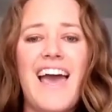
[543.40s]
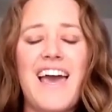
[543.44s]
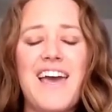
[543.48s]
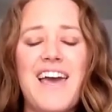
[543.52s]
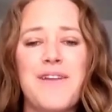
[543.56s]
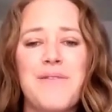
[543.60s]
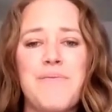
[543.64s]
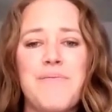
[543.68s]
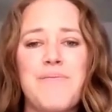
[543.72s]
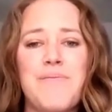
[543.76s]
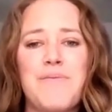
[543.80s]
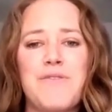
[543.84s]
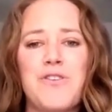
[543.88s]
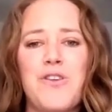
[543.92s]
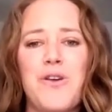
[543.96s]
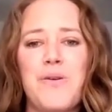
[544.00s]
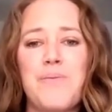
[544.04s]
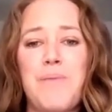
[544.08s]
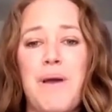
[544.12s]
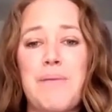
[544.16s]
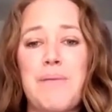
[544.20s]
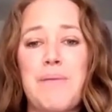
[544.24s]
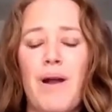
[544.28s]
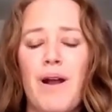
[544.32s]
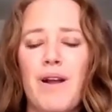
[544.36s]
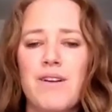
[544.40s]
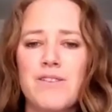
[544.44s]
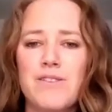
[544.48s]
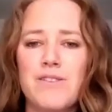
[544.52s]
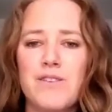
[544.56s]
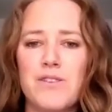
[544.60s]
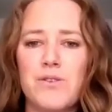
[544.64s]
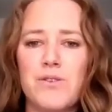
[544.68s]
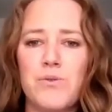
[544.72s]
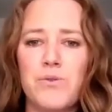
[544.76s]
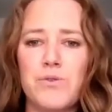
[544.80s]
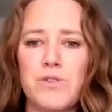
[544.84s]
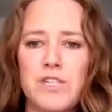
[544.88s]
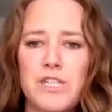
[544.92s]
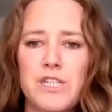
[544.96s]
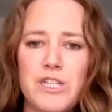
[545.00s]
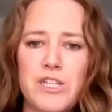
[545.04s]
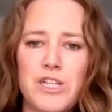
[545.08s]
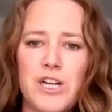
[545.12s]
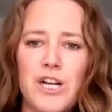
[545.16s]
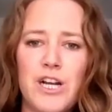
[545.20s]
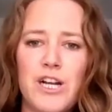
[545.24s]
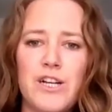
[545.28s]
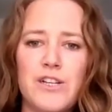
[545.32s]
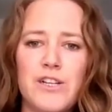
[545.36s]
And mm-hmm. so my partner's a school
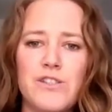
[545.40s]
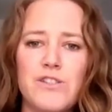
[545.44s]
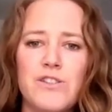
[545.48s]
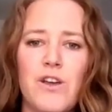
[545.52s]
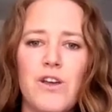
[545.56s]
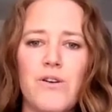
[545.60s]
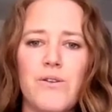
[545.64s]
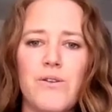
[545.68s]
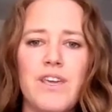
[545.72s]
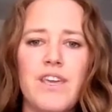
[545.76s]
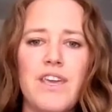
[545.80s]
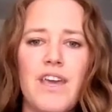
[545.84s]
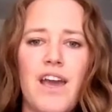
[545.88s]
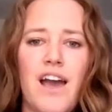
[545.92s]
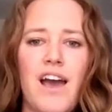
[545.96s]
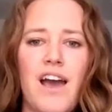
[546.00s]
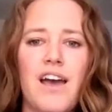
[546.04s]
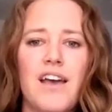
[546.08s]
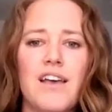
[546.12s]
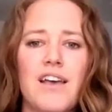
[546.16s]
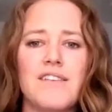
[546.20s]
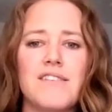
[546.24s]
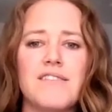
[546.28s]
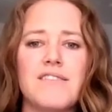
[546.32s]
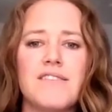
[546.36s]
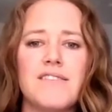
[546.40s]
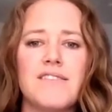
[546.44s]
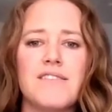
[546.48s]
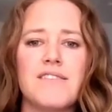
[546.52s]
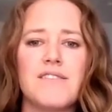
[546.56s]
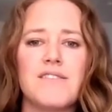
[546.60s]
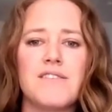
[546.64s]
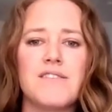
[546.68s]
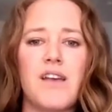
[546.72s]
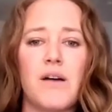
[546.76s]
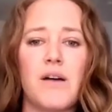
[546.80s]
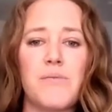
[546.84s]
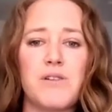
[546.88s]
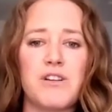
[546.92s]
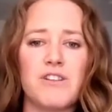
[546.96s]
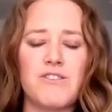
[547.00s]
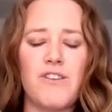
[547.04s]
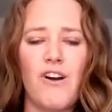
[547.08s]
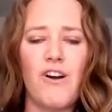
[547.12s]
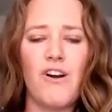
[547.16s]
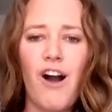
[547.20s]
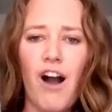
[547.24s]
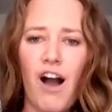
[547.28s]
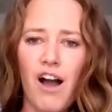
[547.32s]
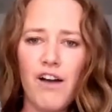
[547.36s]
teacher, so he has summers
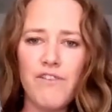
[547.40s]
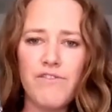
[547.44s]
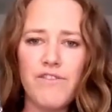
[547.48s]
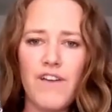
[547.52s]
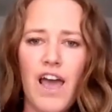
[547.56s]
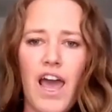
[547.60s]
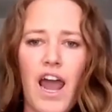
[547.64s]
off.